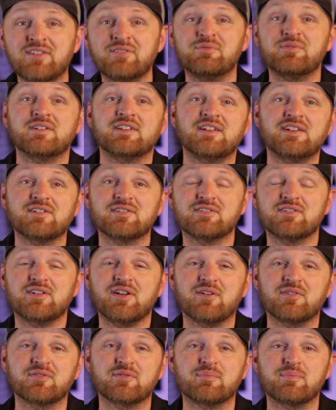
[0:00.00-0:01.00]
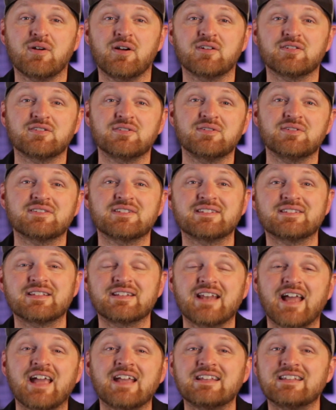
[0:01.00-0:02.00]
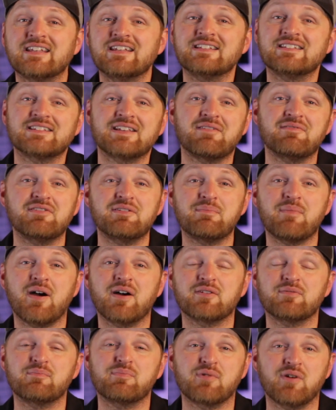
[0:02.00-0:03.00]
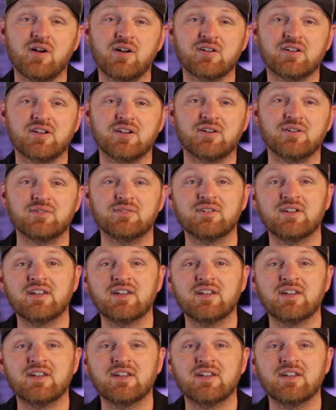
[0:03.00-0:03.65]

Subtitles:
other one here the owner brought to us is a 1970 model Bronco.